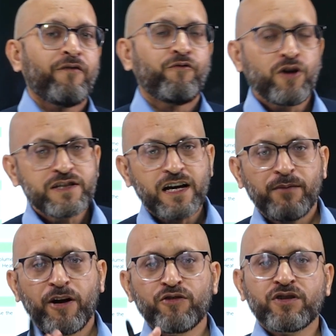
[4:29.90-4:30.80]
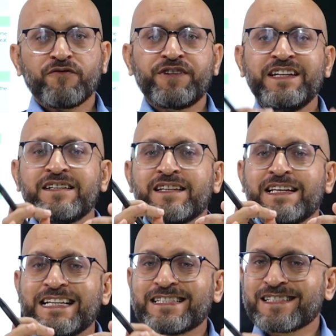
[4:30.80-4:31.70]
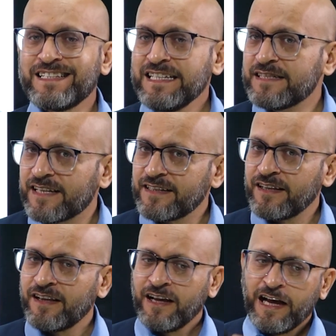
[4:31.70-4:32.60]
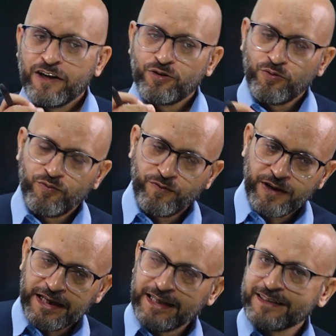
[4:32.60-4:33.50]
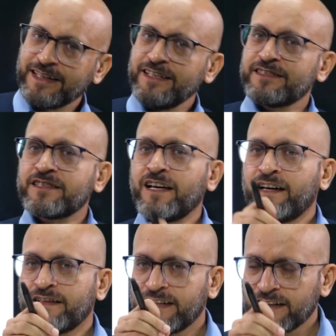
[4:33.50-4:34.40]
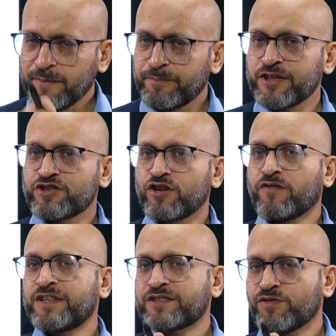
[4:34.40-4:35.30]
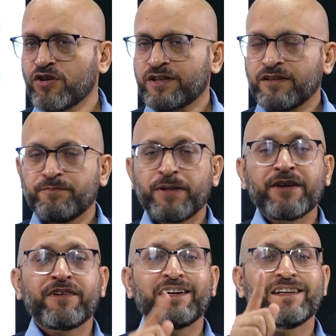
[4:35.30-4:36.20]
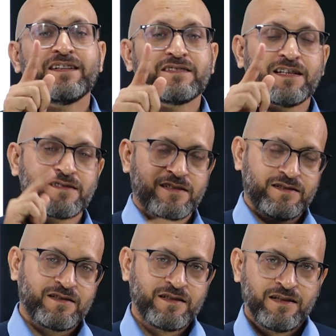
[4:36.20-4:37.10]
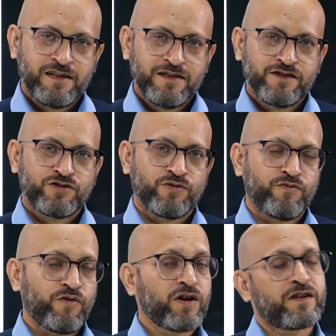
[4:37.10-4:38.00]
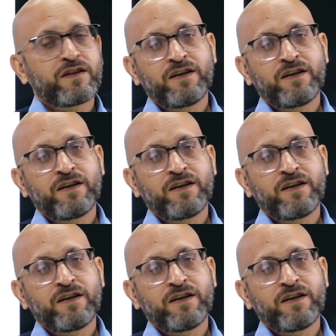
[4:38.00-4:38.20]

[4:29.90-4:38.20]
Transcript: what amount of heat is needed to increase the temperature of this water by 1 degree Celsius. So what